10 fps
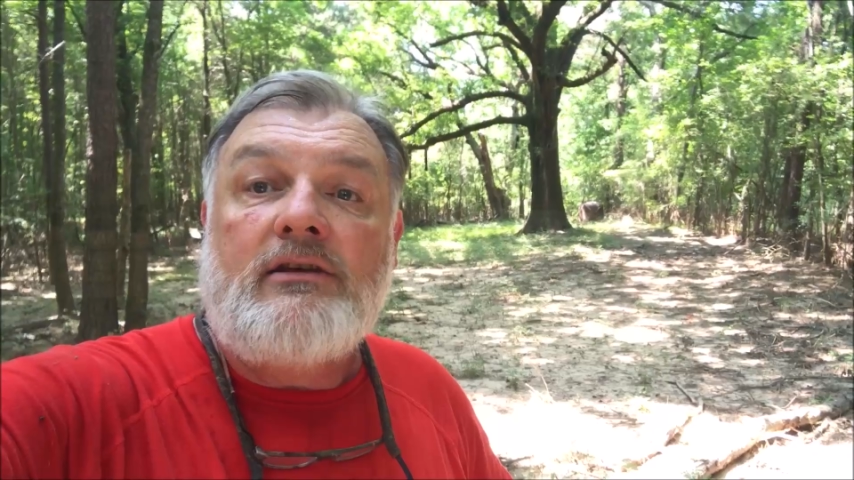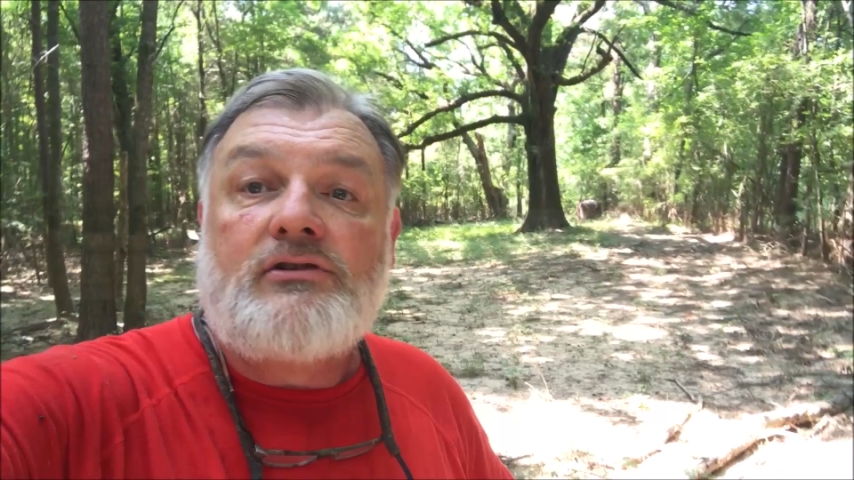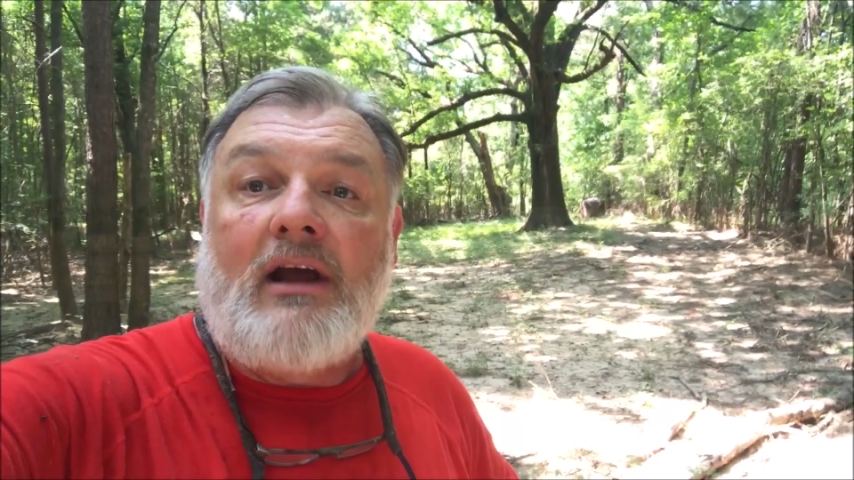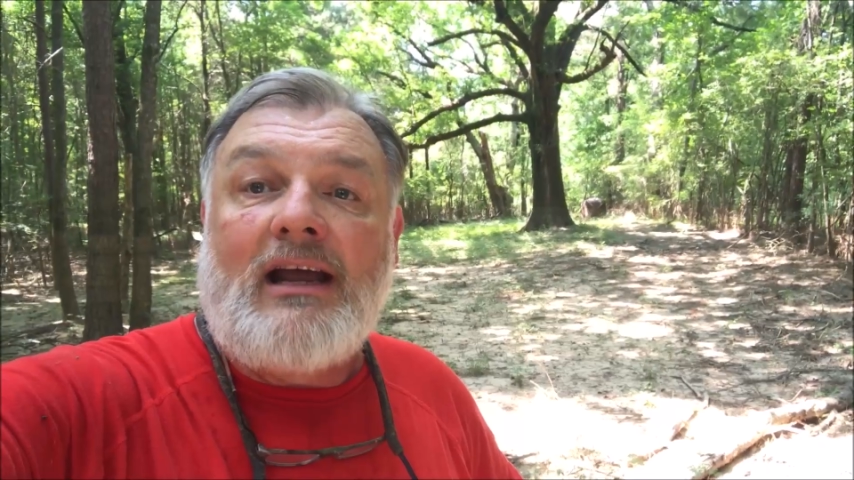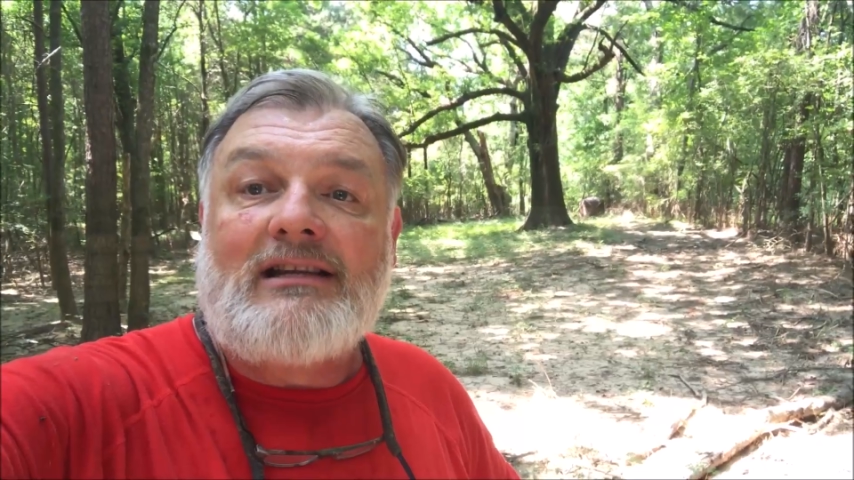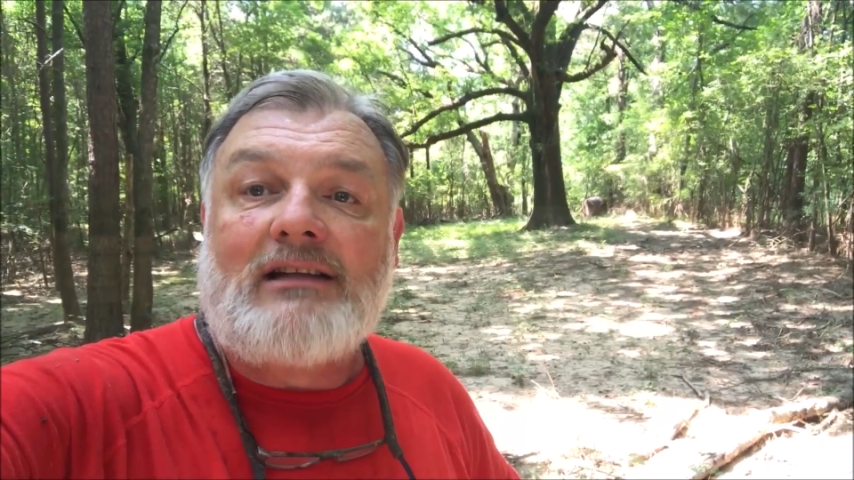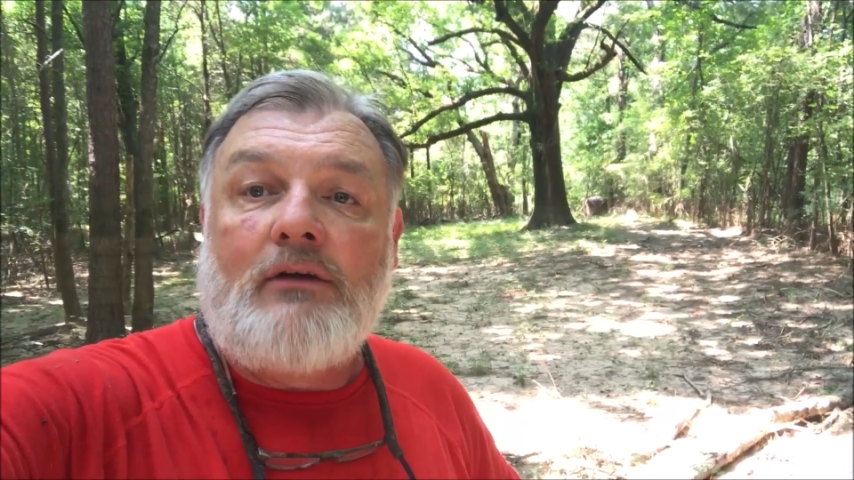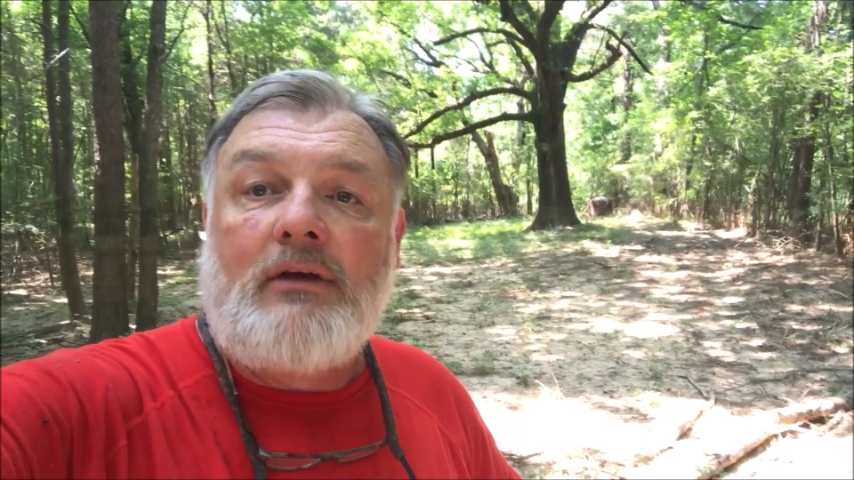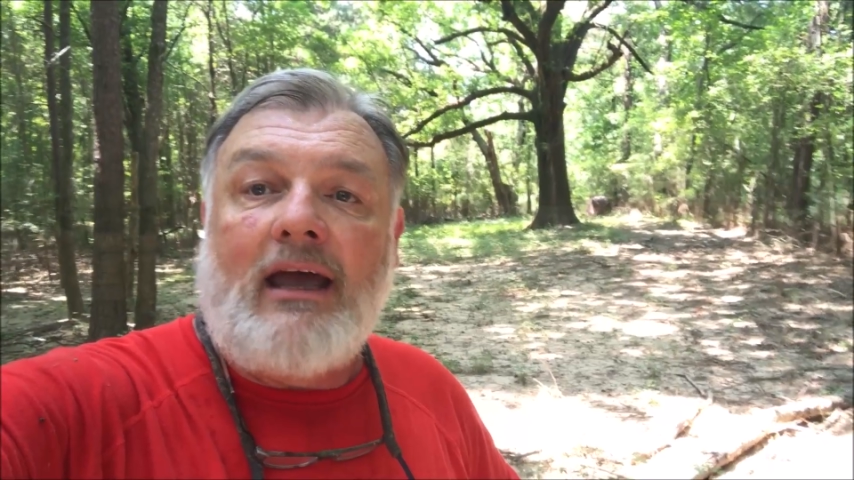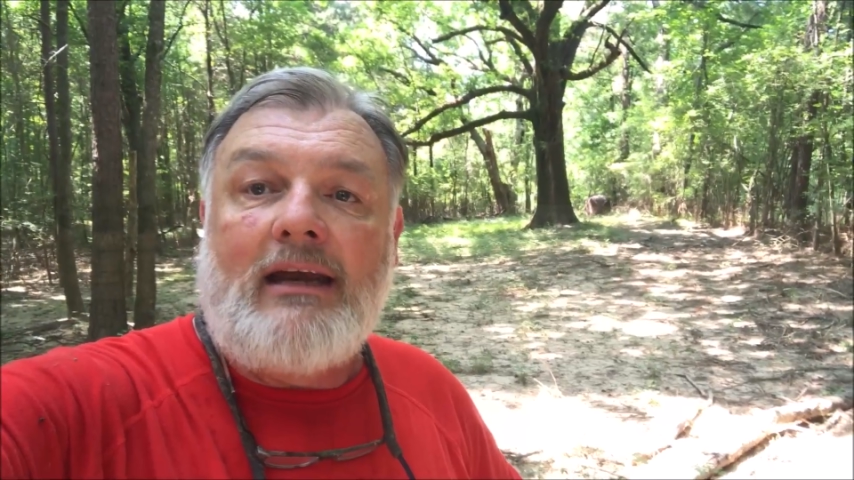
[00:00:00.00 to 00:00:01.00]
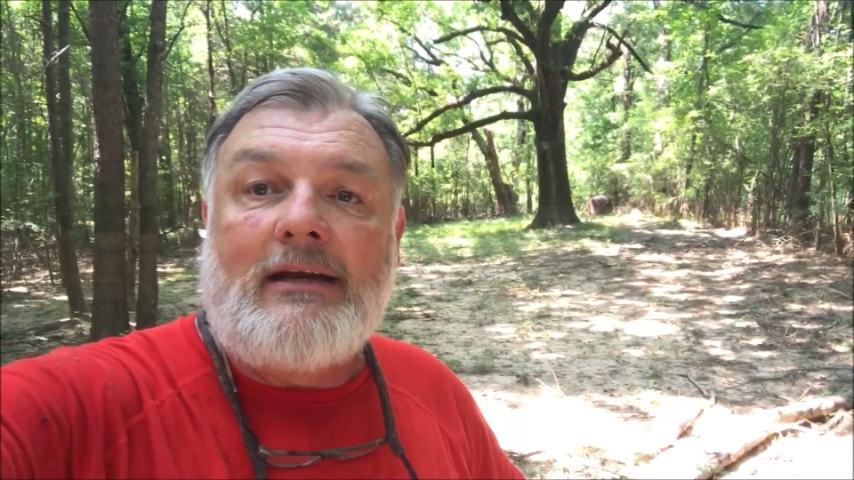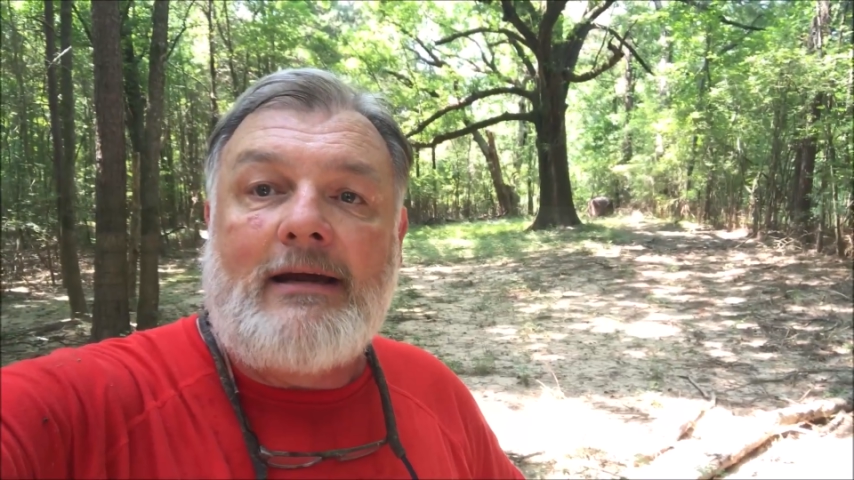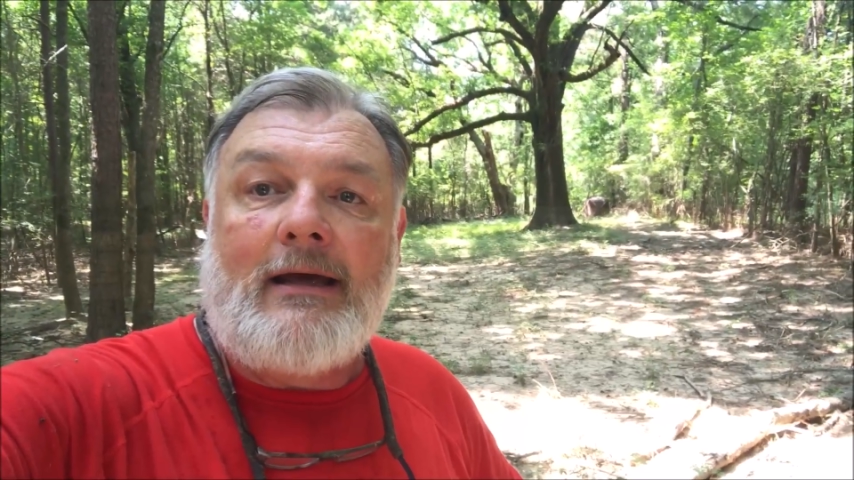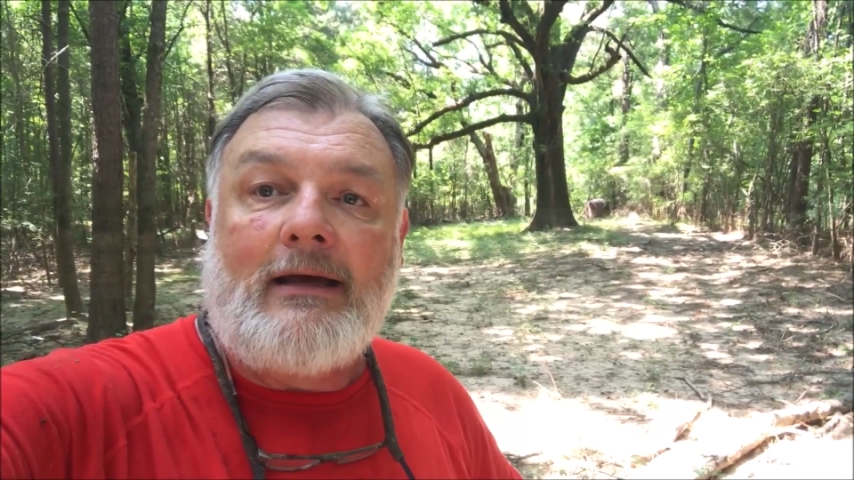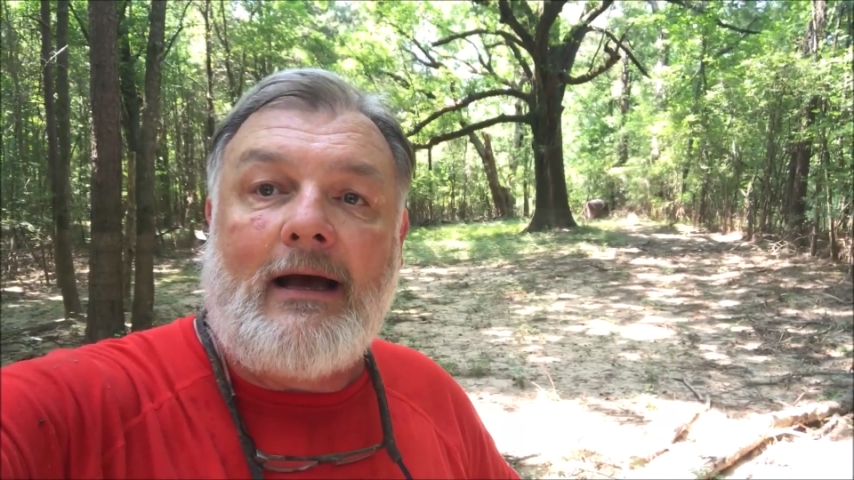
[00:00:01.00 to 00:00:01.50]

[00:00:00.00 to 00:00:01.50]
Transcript: This track is located